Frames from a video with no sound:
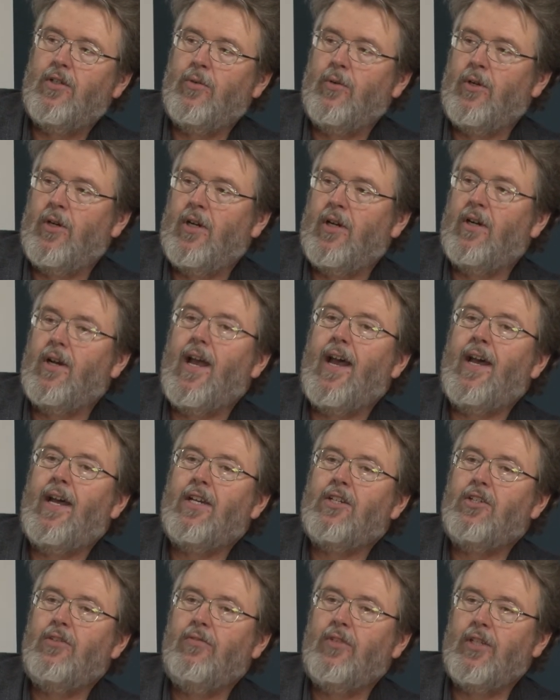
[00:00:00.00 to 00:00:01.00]
who are
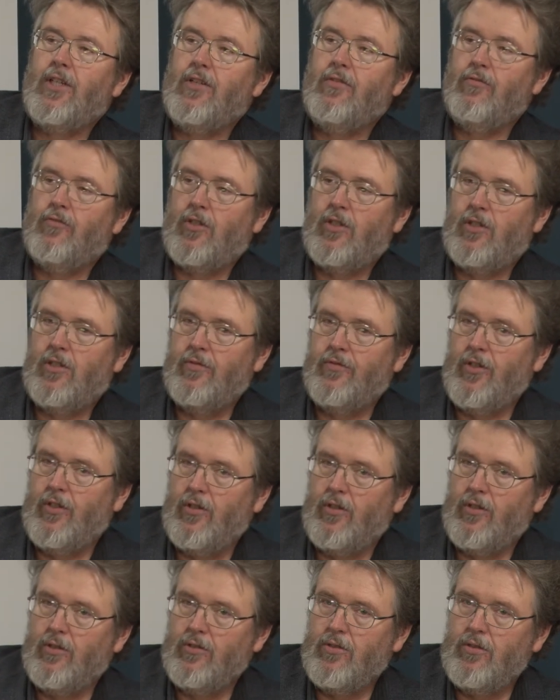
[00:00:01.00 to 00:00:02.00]
actively involved
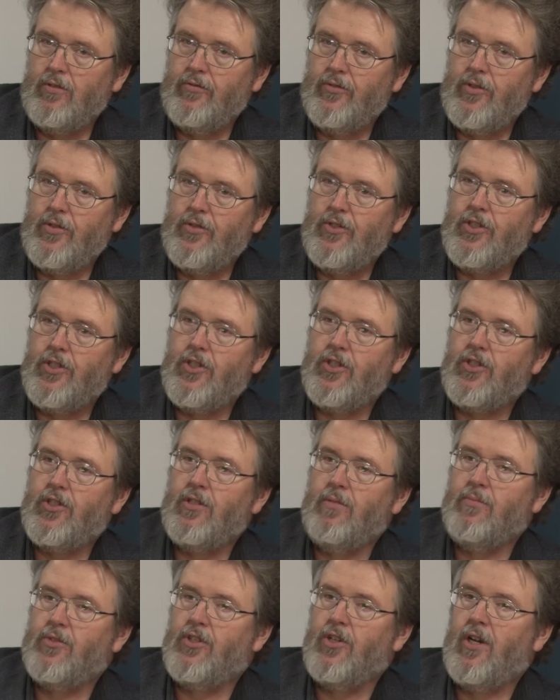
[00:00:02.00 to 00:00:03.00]
in local food
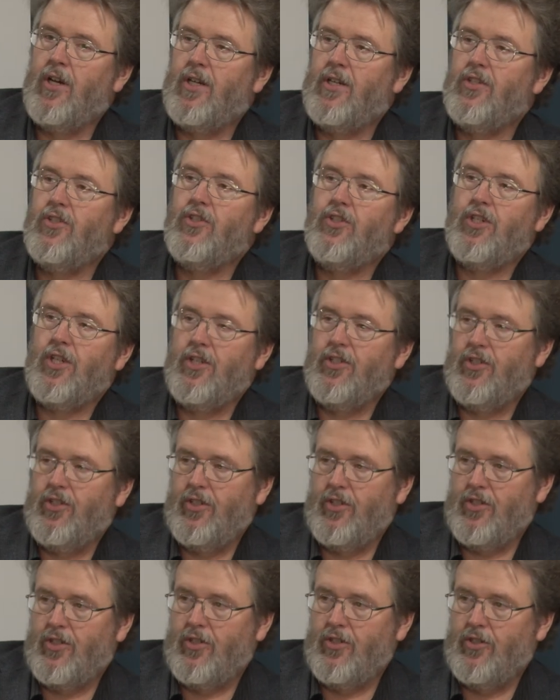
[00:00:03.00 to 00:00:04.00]
systems, not
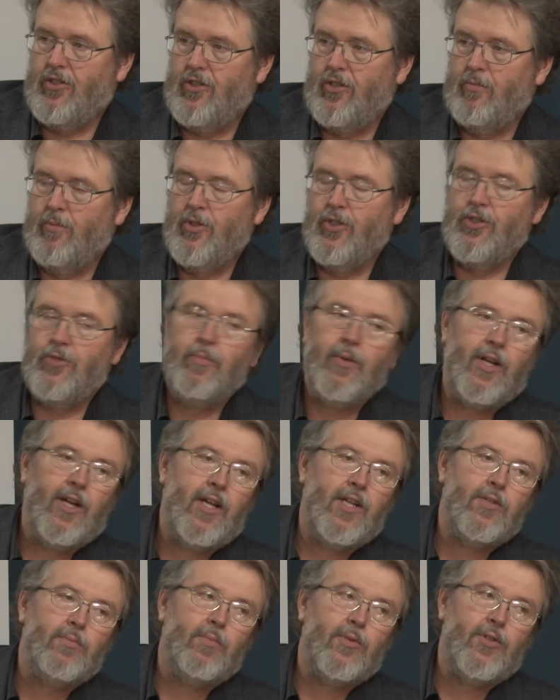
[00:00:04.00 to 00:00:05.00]
just as consumers, but
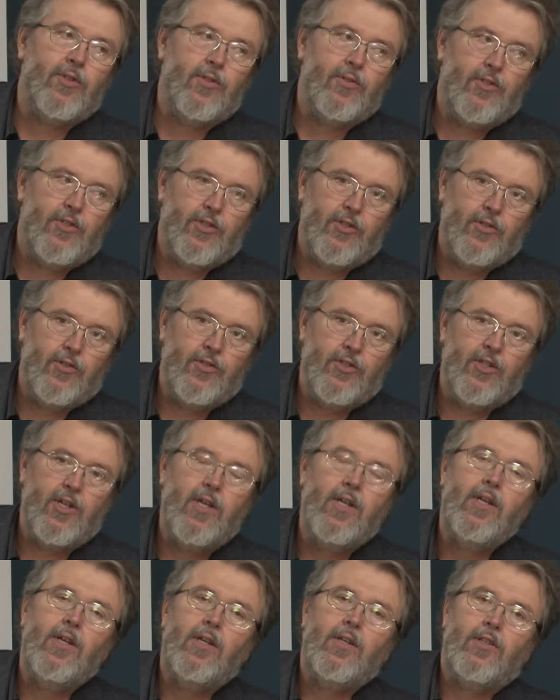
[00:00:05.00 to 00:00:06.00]
as
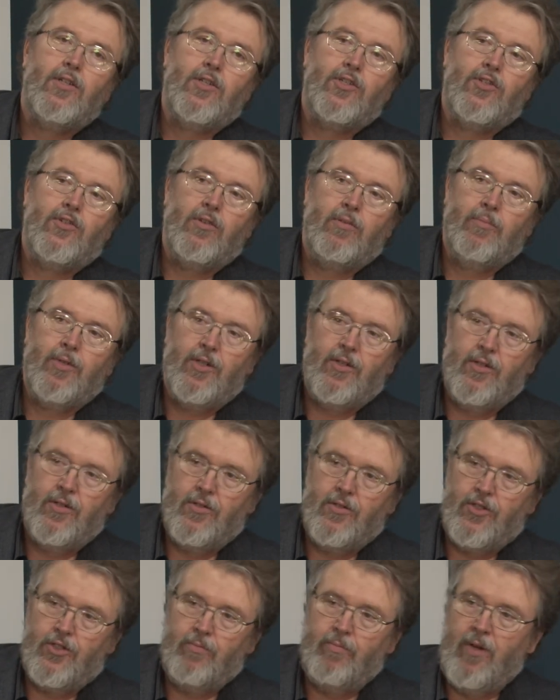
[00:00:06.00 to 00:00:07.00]
producers,
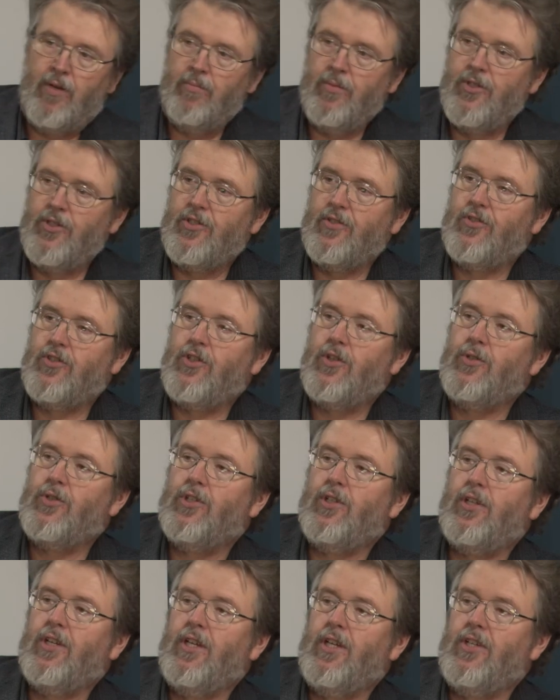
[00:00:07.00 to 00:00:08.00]
distributors, members of
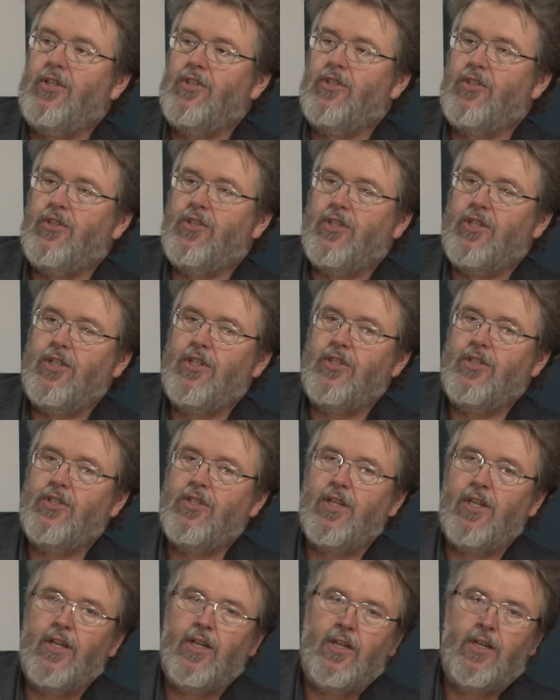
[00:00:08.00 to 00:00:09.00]
social
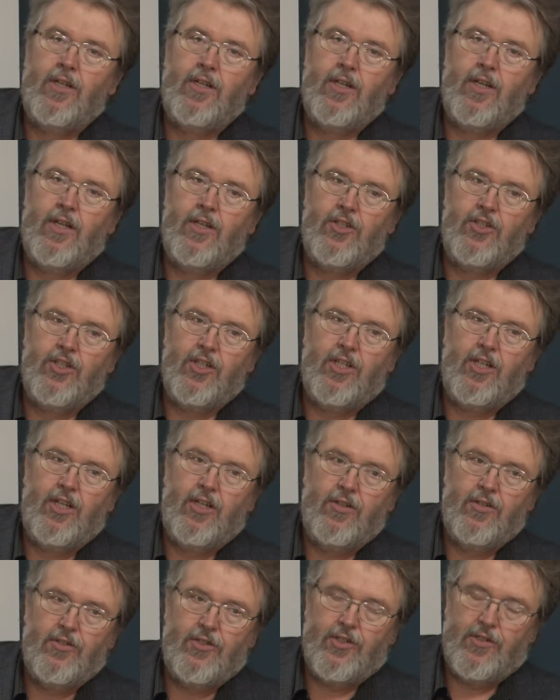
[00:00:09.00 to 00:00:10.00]
agencies, and
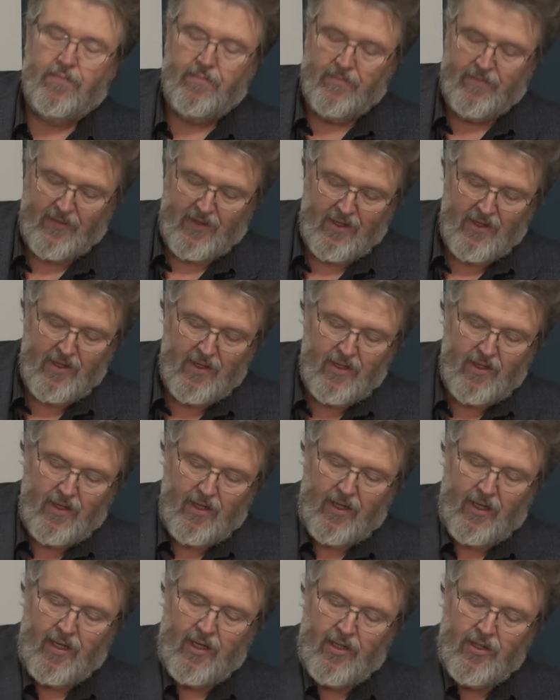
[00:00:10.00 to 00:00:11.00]
educators.
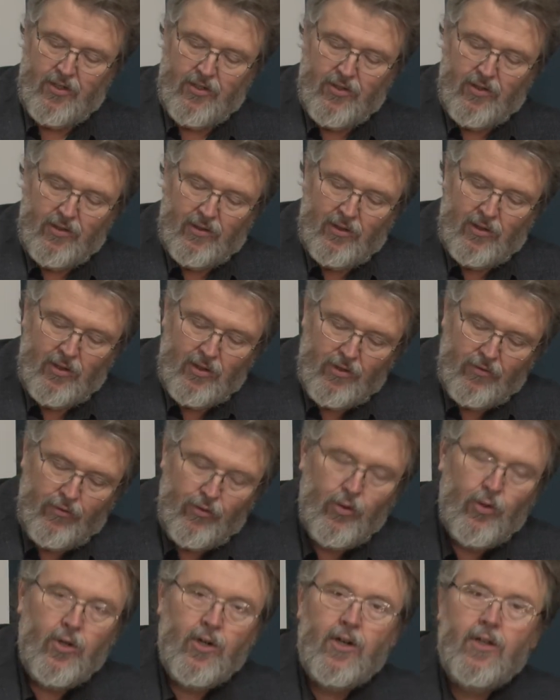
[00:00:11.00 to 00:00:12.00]
And look
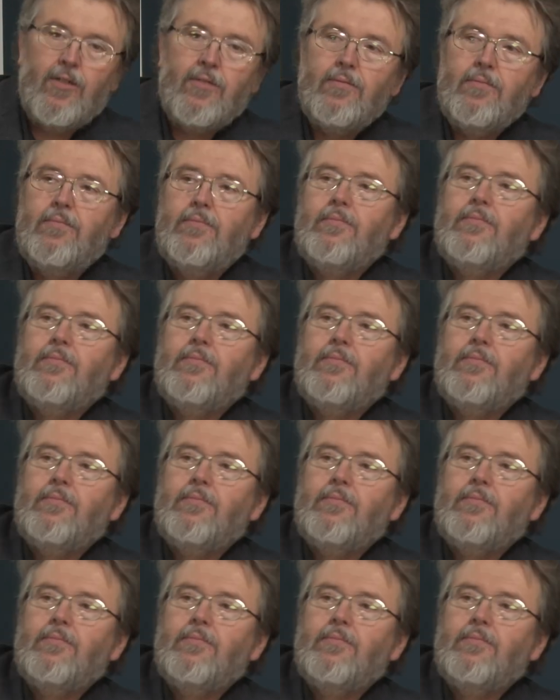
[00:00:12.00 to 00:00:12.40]
for